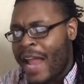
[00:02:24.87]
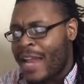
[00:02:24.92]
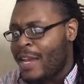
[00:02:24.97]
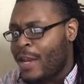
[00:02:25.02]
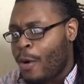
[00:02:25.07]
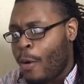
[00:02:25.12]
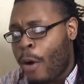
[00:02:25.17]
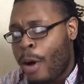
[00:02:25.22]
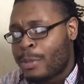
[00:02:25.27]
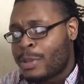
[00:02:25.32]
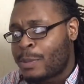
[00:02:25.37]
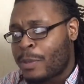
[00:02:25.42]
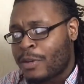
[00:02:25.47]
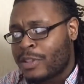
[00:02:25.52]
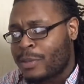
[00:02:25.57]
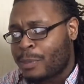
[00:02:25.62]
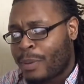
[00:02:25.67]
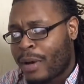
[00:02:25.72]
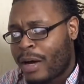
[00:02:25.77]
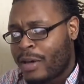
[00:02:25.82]
I'm
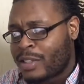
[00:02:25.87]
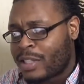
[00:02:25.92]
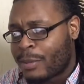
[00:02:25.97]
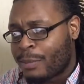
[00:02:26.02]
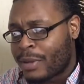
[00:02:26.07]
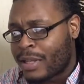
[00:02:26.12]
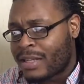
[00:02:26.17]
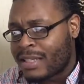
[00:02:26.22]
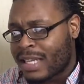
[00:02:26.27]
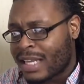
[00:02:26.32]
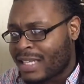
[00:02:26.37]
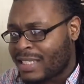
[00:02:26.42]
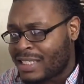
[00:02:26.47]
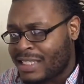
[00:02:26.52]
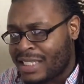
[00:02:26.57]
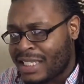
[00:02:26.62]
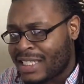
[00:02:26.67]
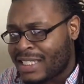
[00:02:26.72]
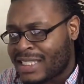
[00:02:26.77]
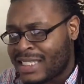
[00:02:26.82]
supposed to pause it, but
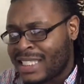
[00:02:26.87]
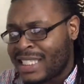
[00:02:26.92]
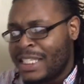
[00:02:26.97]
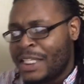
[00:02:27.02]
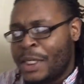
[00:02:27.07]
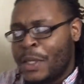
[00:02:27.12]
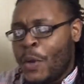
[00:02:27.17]
it's just,